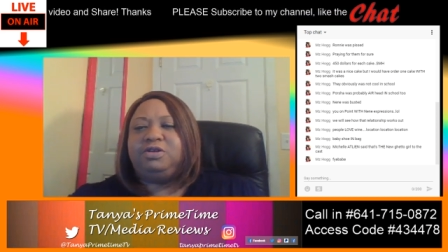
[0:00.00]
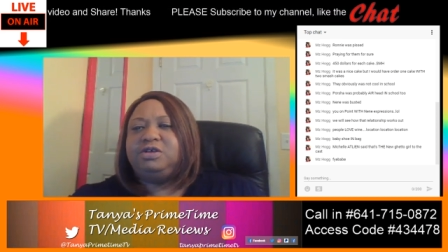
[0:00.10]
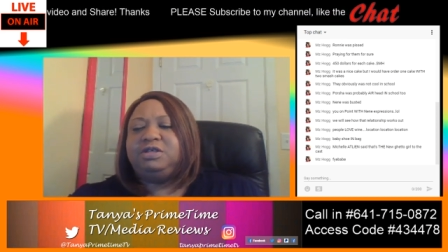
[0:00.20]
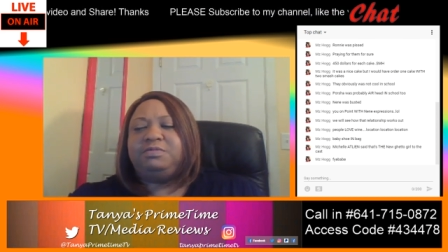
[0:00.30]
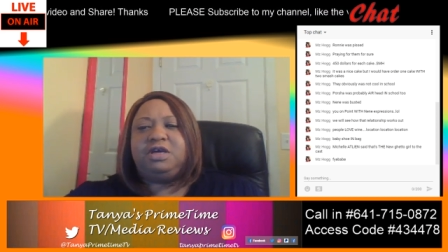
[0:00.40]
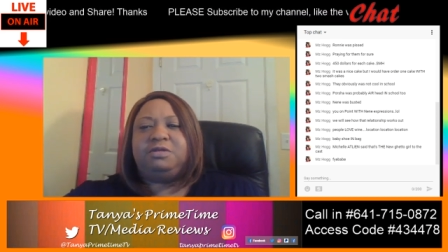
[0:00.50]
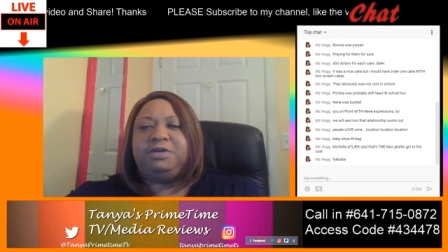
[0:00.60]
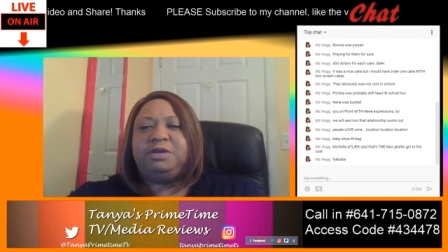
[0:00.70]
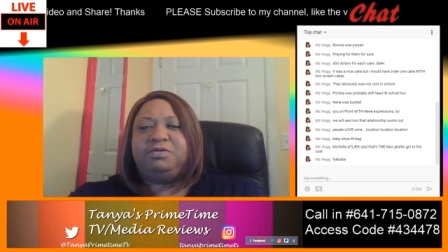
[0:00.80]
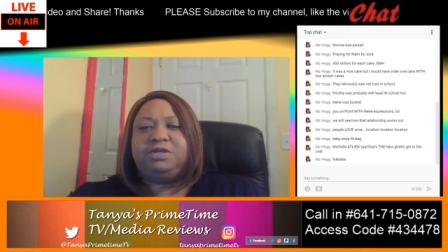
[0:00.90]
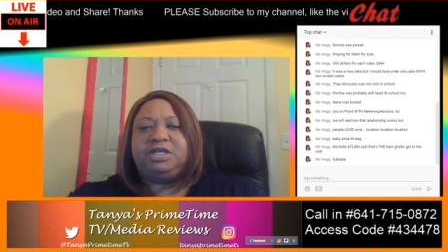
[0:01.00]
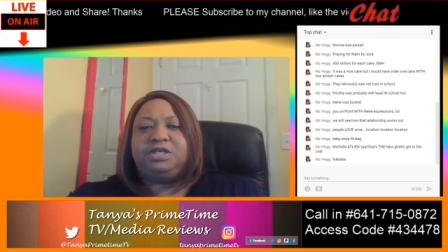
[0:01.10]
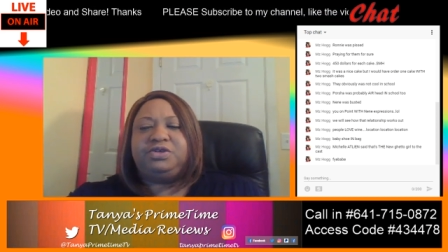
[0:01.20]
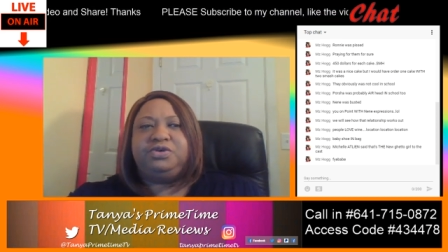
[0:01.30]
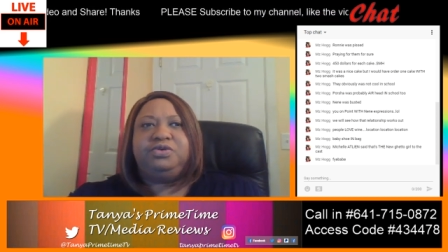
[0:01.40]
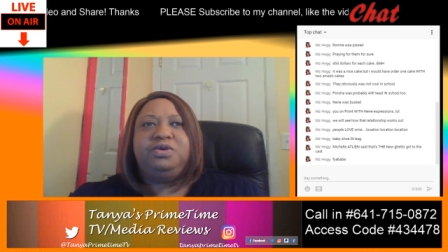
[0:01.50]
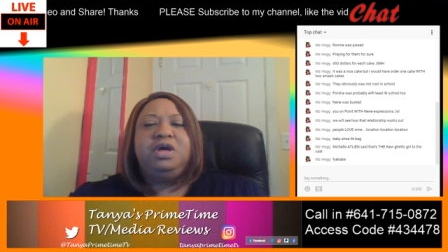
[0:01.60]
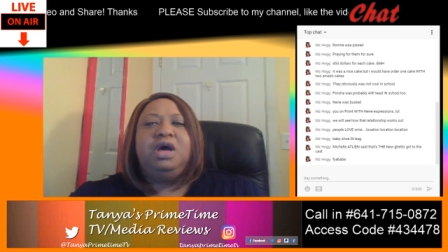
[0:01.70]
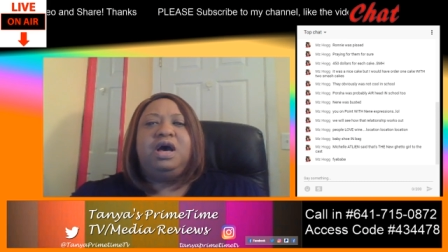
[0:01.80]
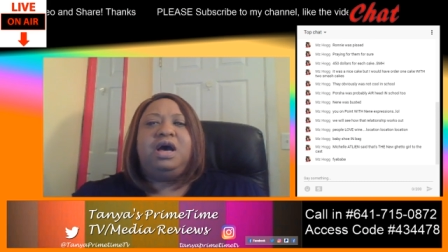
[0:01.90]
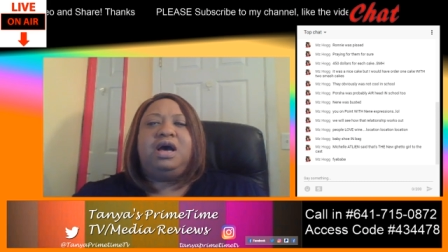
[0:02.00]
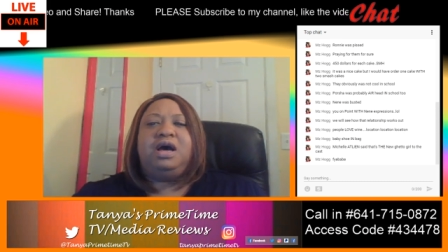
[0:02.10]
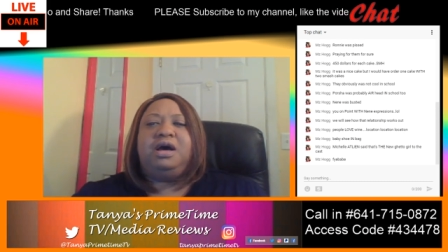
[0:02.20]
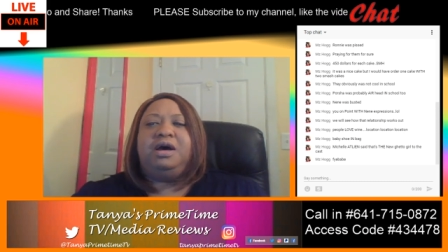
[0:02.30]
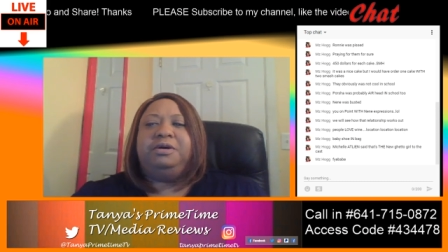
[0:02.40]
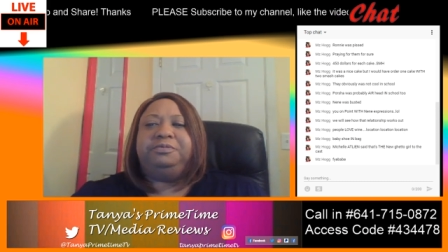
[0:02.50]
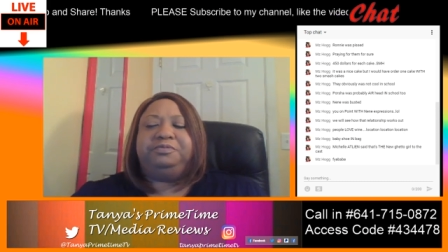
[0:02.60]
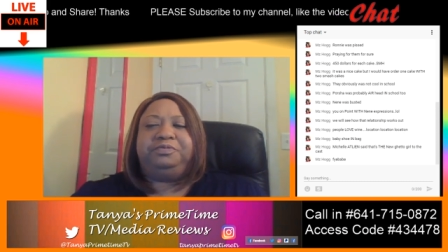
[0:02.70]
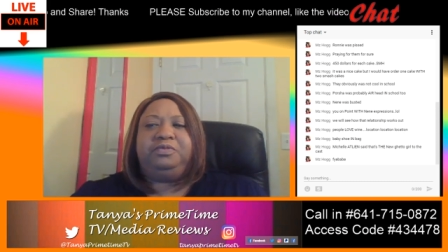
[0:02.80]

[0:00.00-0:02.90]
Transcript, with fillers: You know, some other people did too. Um,